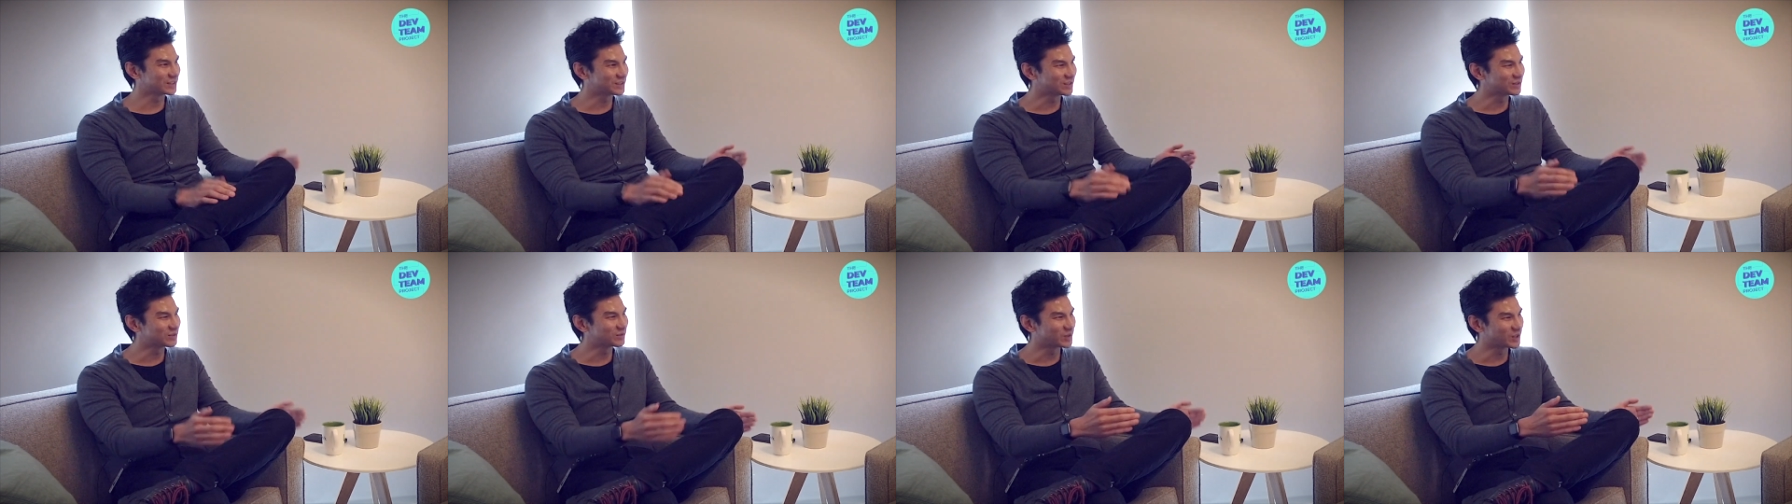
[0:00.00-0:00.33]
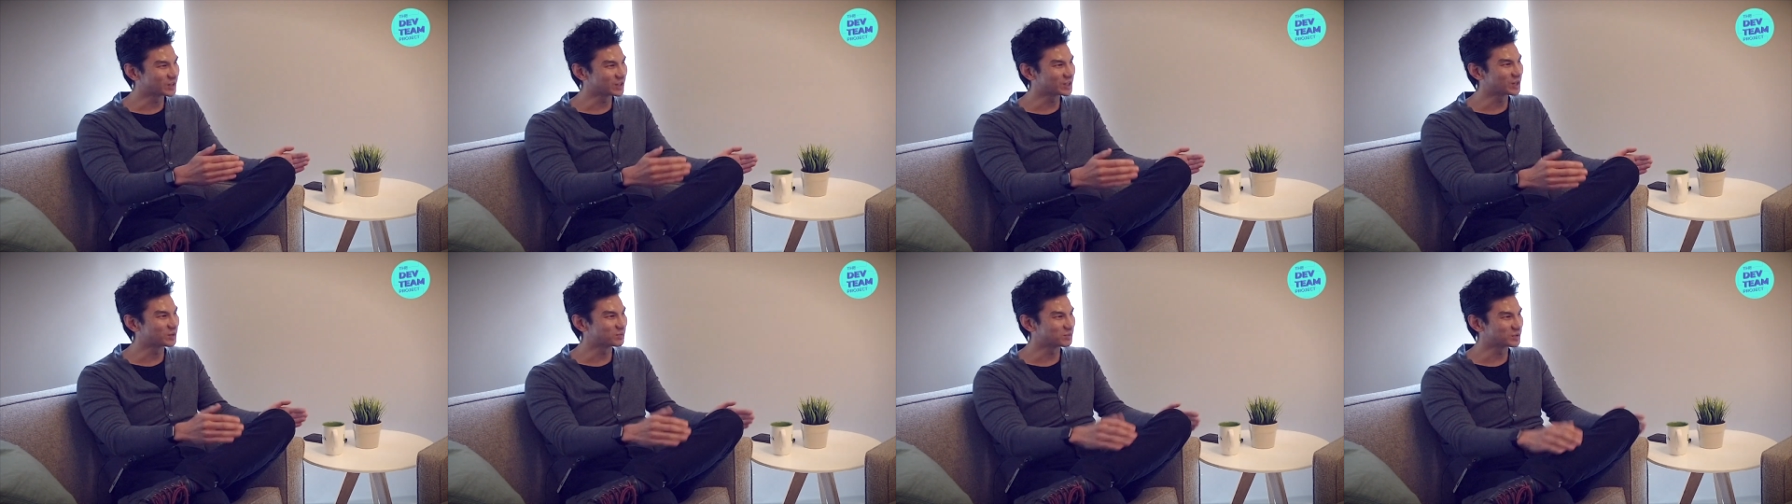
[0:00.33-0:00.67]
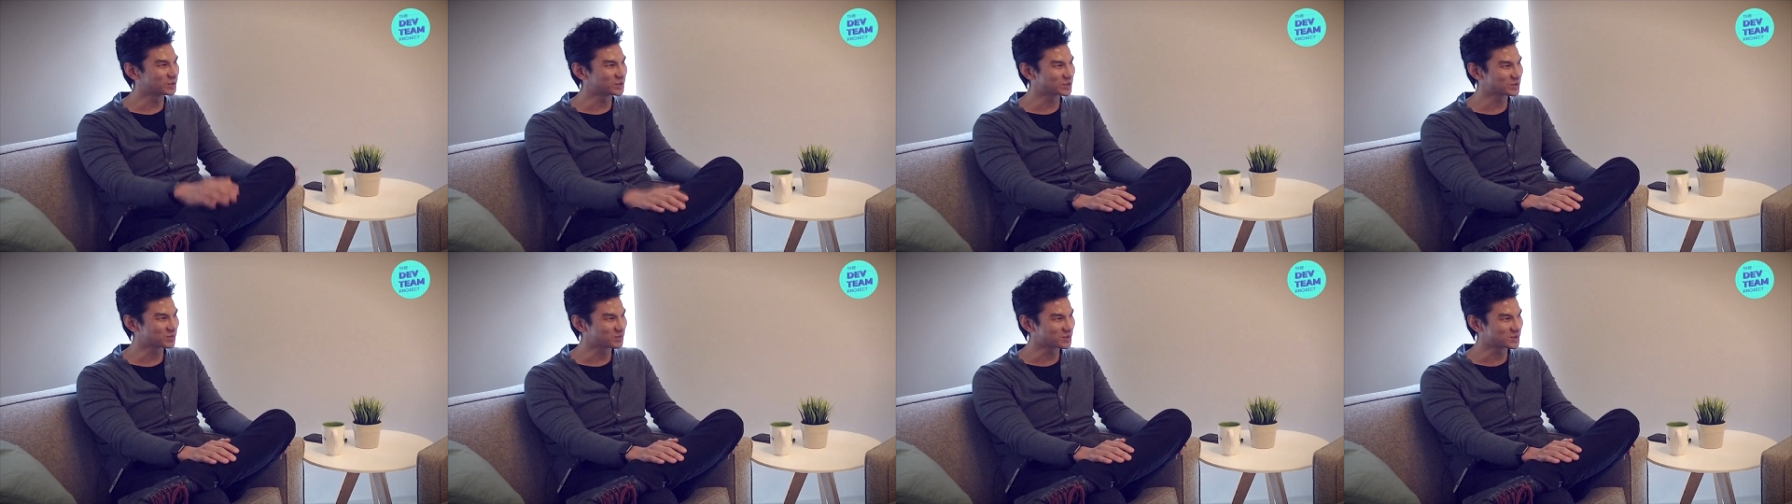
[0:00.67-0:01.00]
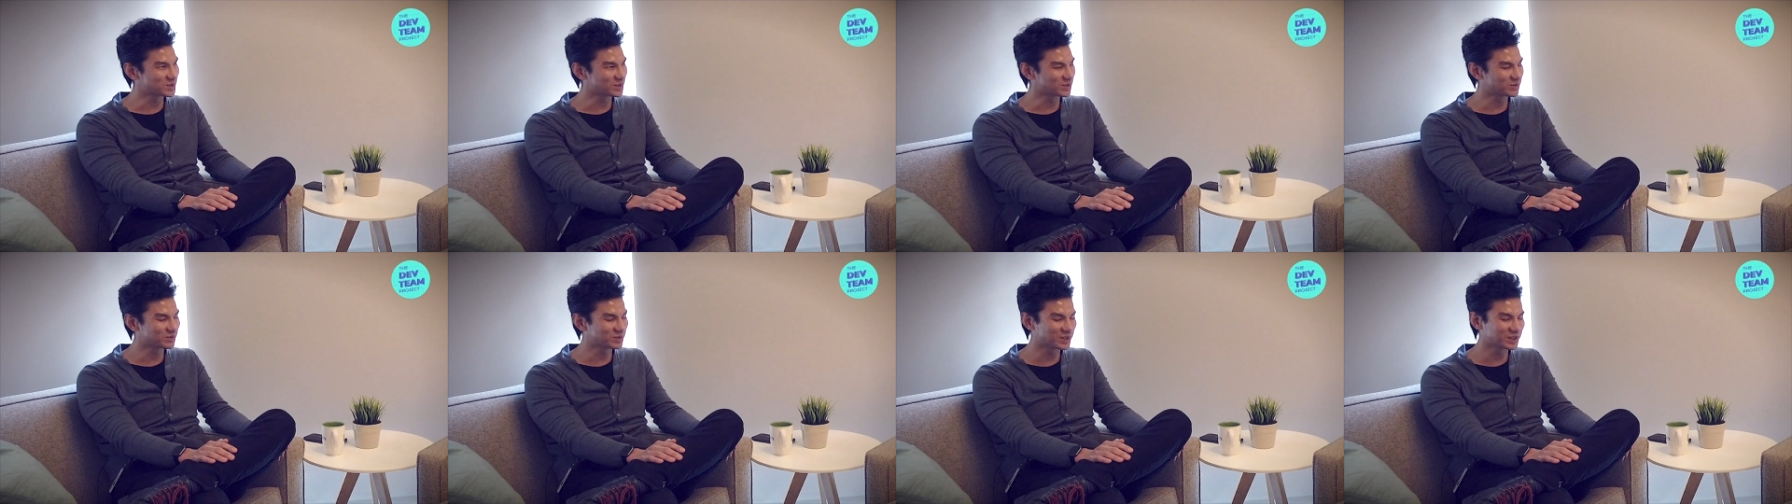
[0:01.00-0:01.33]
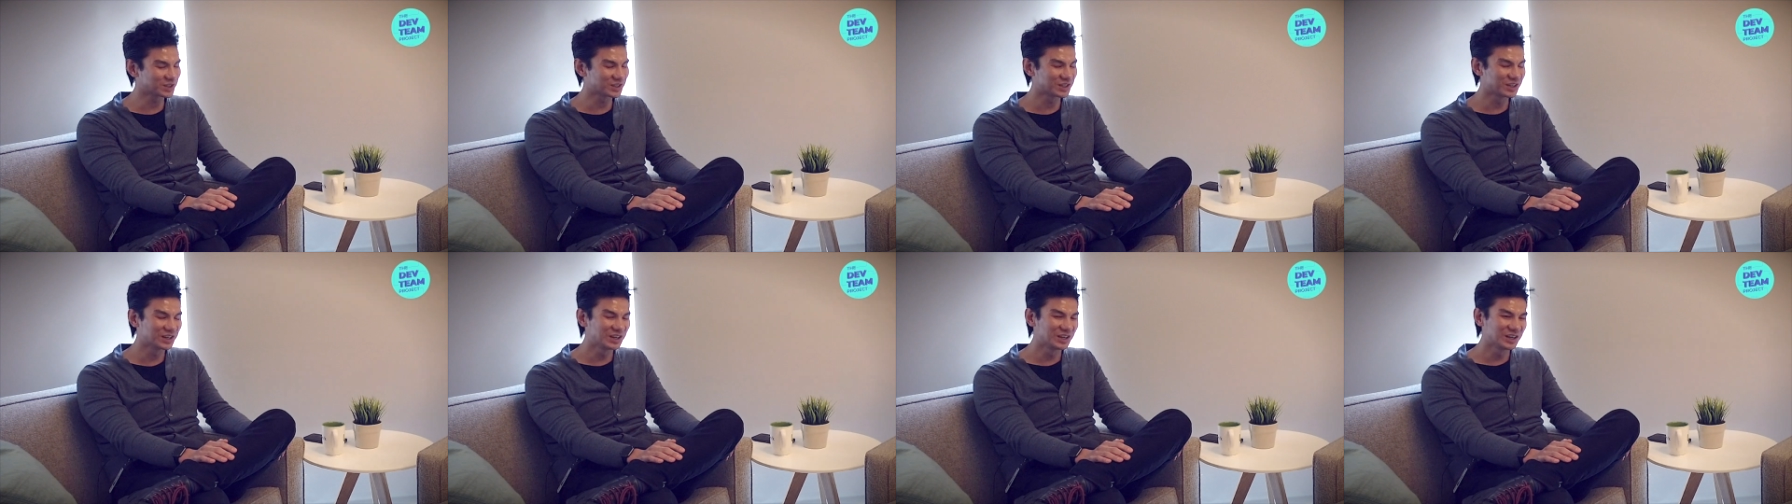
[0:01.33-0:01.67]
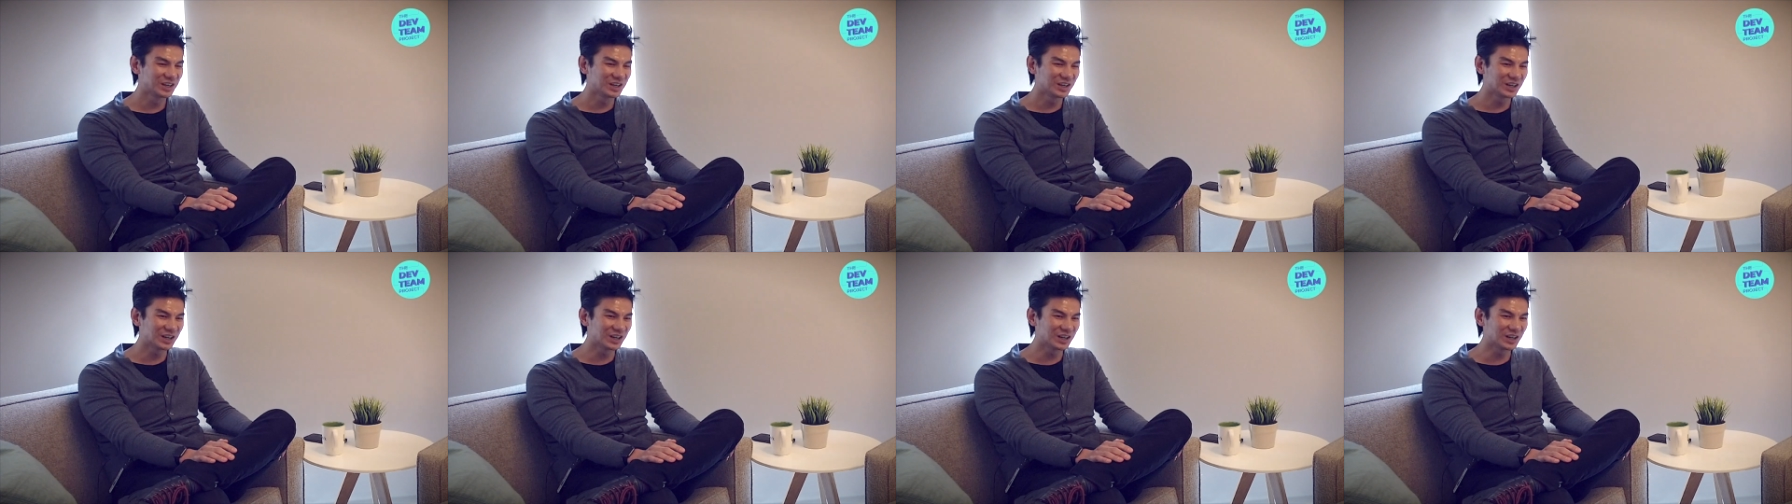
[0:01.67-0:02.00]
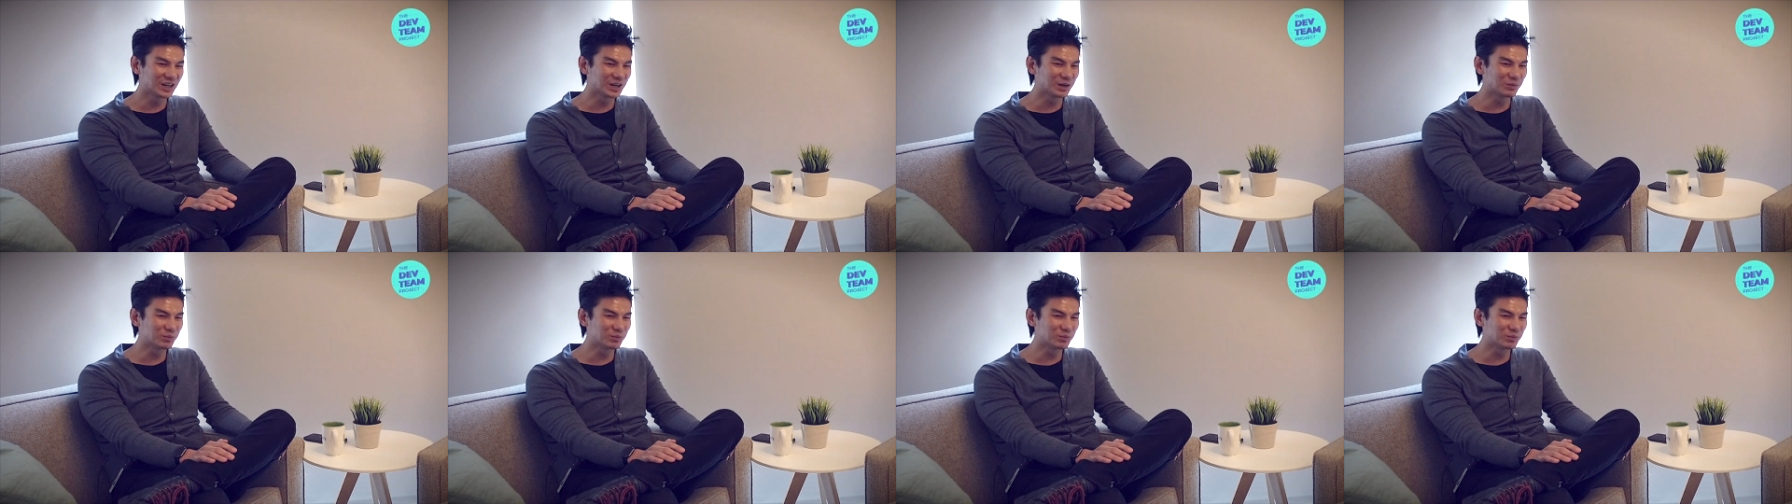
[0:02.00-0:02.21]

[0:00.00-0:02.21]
very company specific. Mm-hmm.